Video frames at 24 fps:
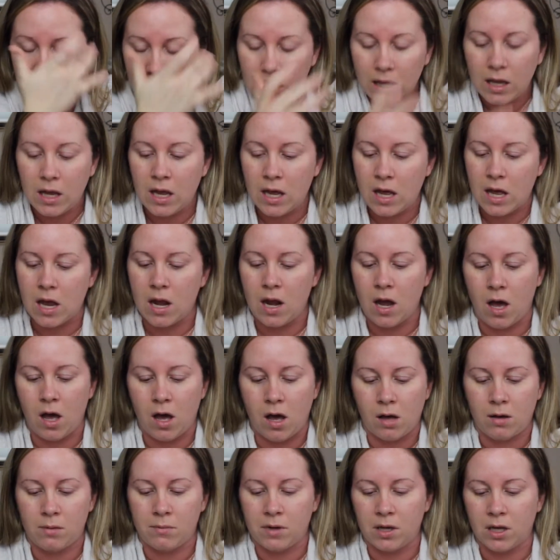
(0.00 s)
and
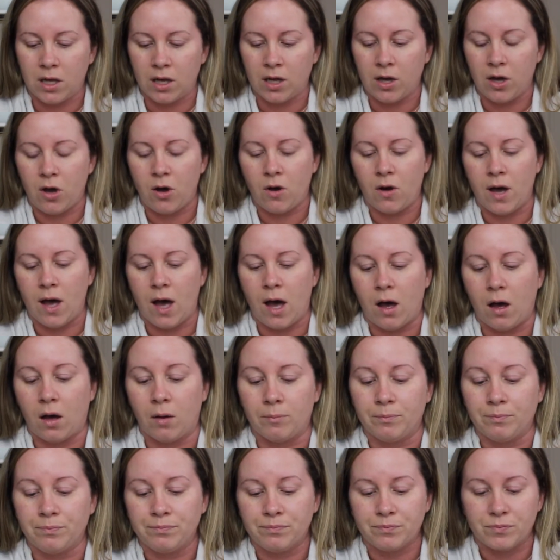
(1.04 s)
I'm going to
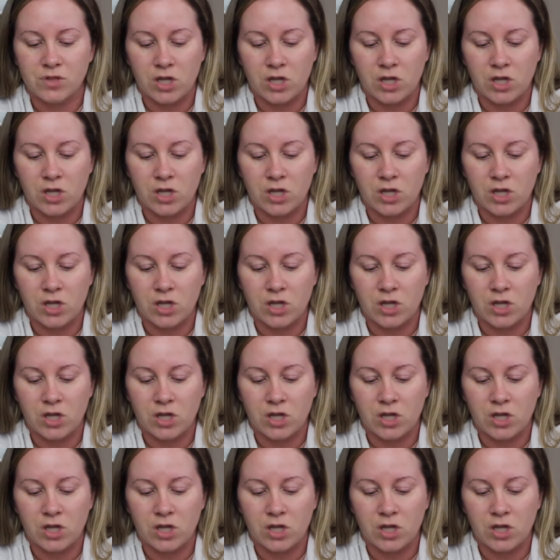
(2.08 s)
go